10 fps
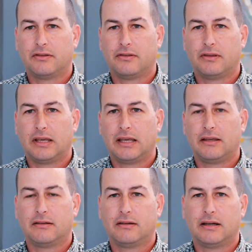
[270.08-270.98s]
than the
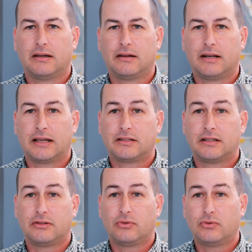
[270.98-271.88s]

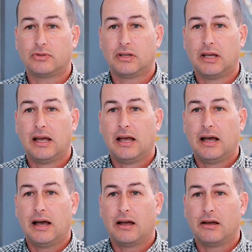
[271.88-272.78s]
legacy tools.
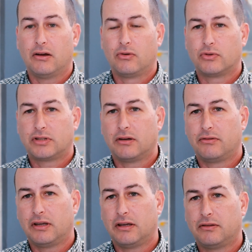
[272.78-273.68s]
And
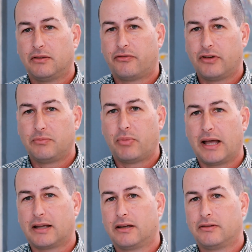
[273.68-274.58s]
also the
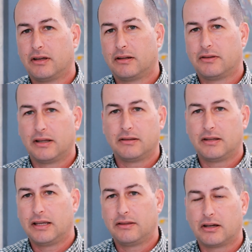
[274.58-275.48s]
feedback and
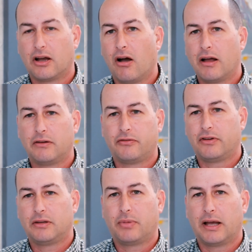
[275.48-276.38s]
the kind of
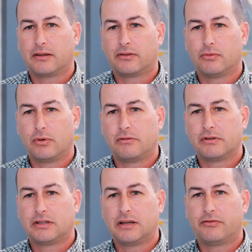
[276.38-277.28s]
feedback that we
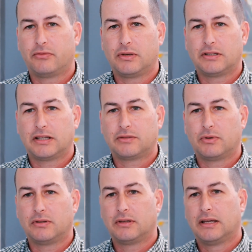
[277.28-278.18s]
received from the
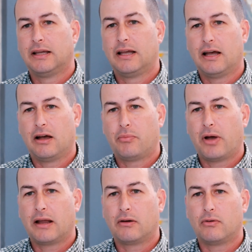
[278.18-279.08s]
assessment
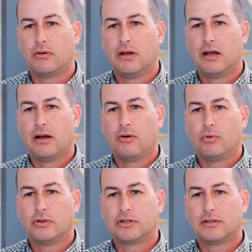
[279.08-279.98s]
panel
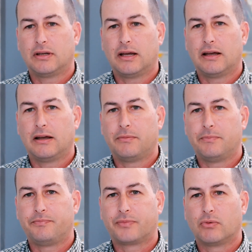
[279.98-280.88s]
was
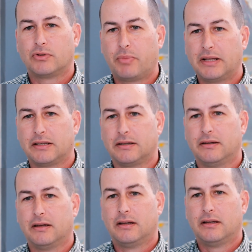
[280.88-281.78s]
better.
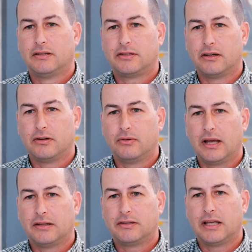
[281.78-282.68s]
So
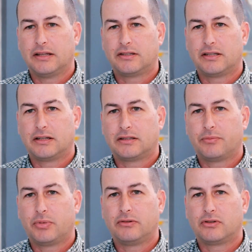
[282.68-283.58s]
it set us
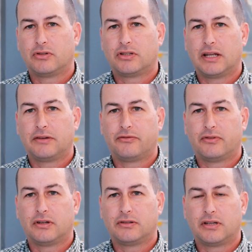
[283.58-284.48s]
up in good stead
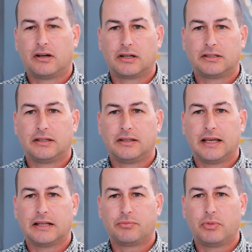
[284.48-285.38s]
for targeting
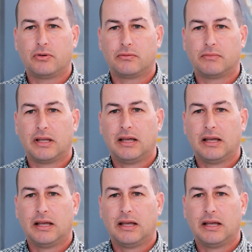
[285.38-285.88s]
the as-built.